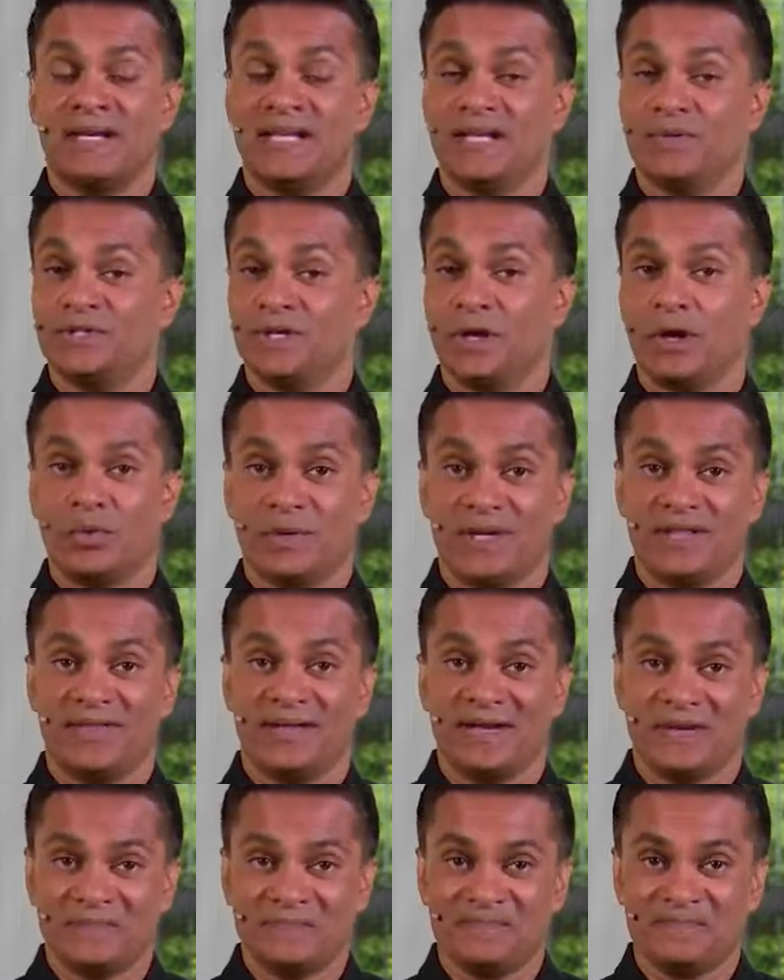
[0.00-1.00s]
it was already
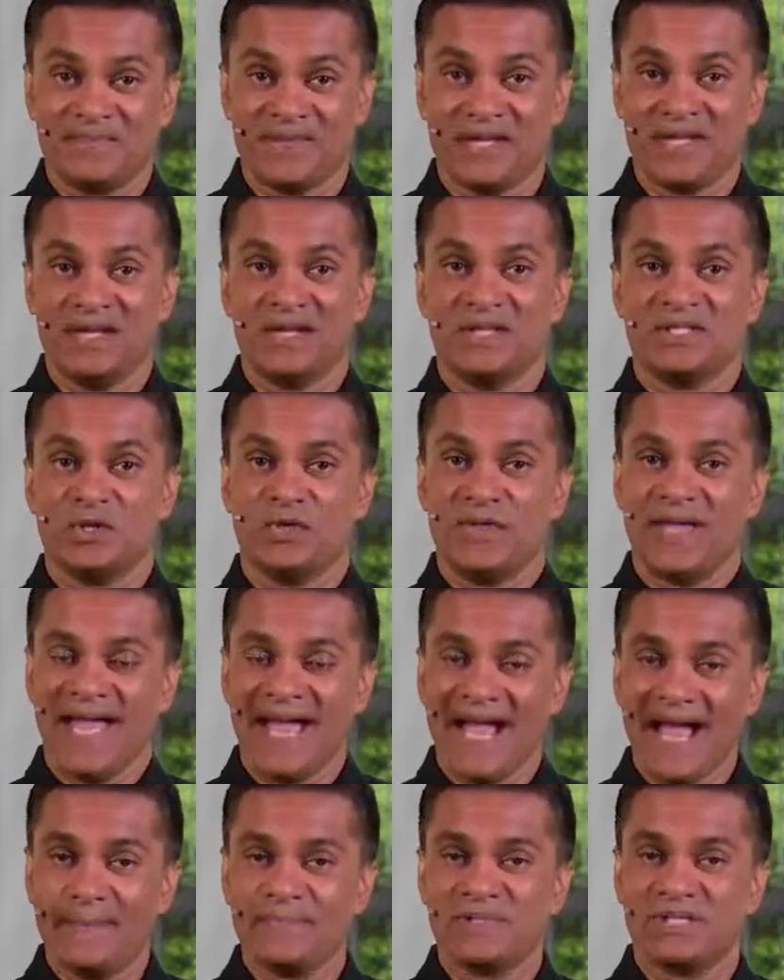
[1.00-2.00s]
there. So the
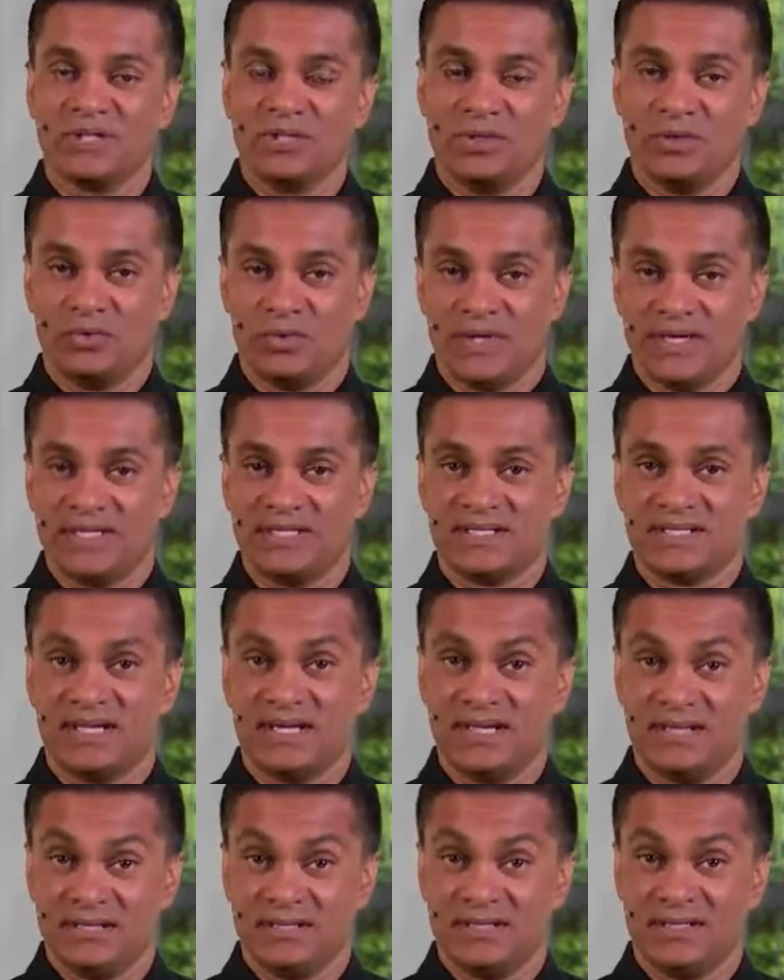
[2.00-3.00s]
absolute risk
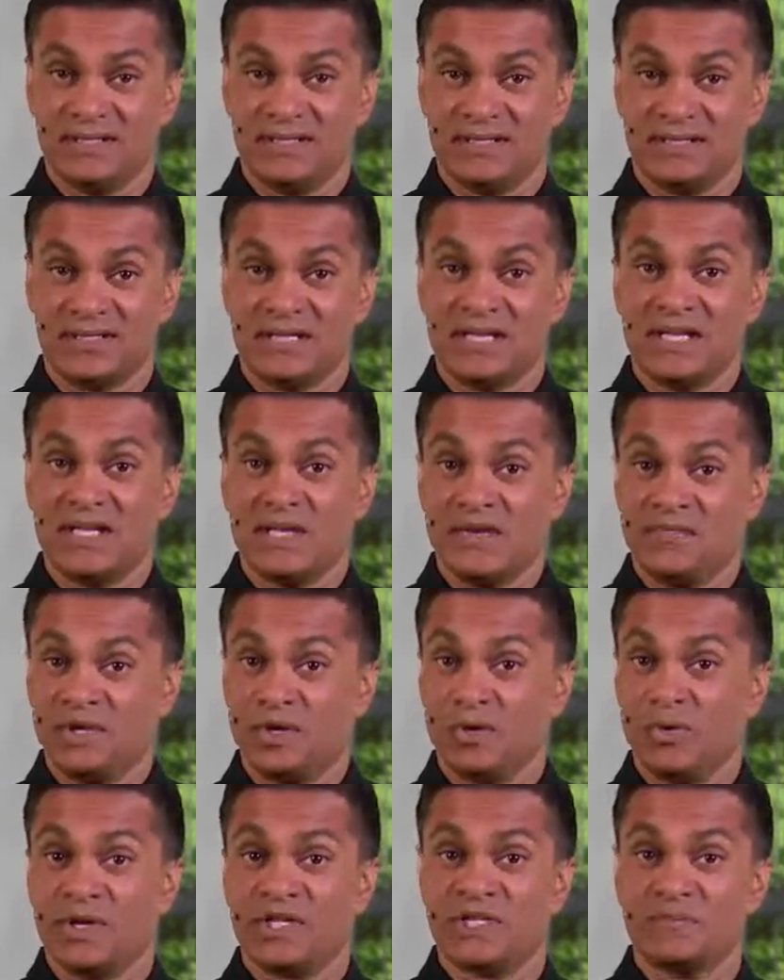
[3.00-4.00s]
is, if
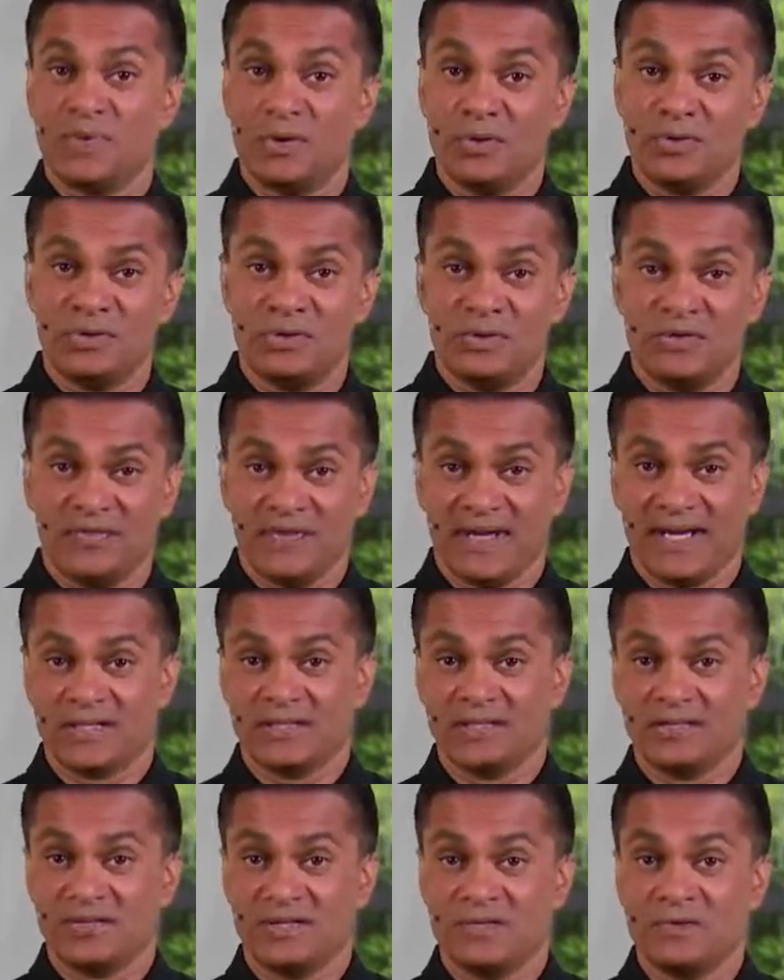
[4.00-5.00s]
you're exposed to a
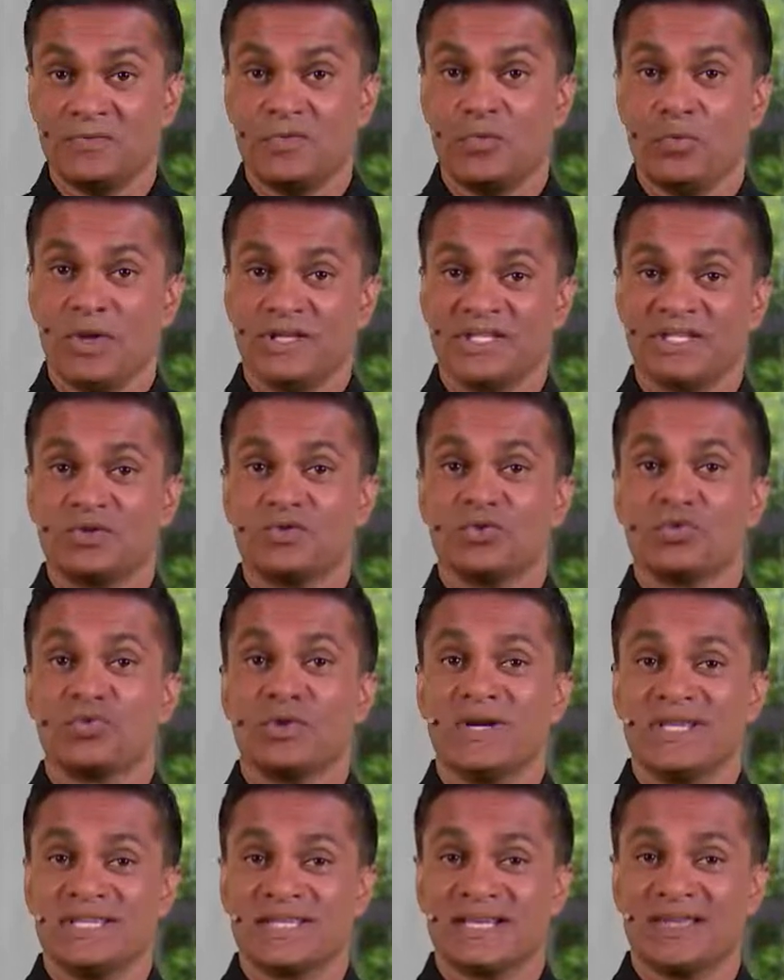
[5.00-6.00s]
factor, what's the
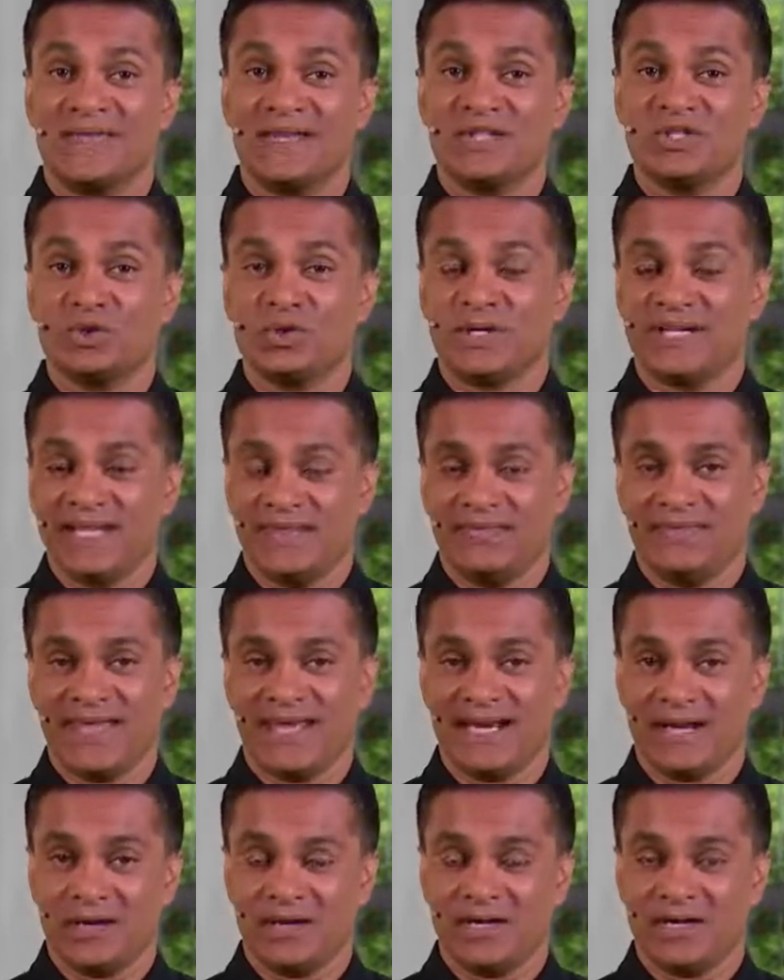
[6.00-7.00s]
risk that you'll get that
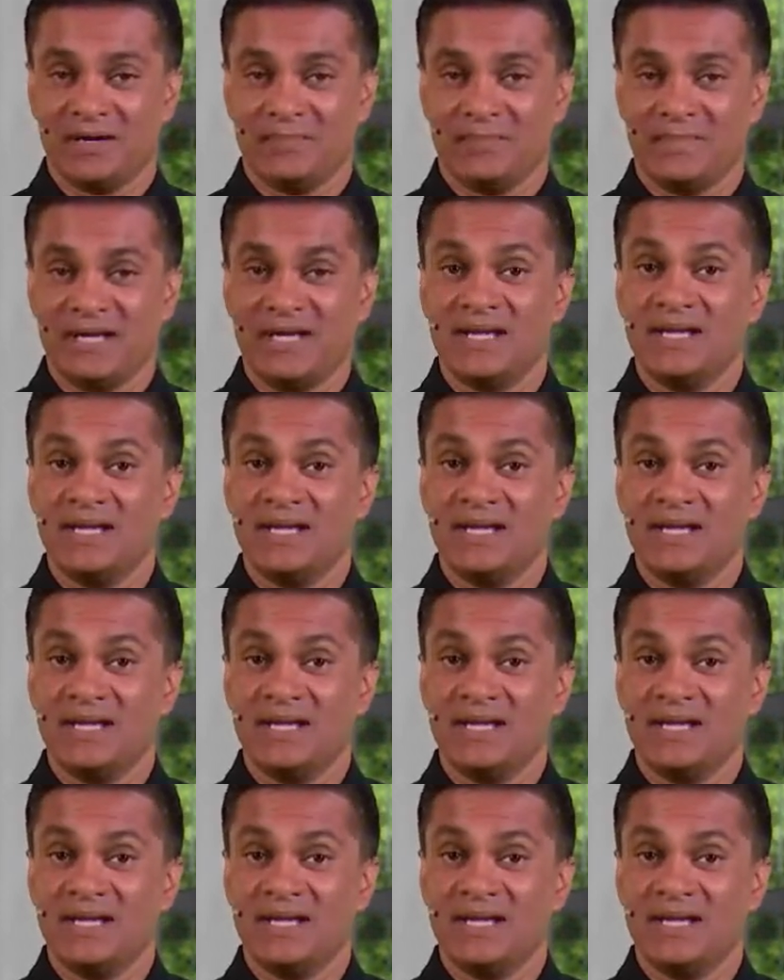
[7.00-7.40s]
outcome?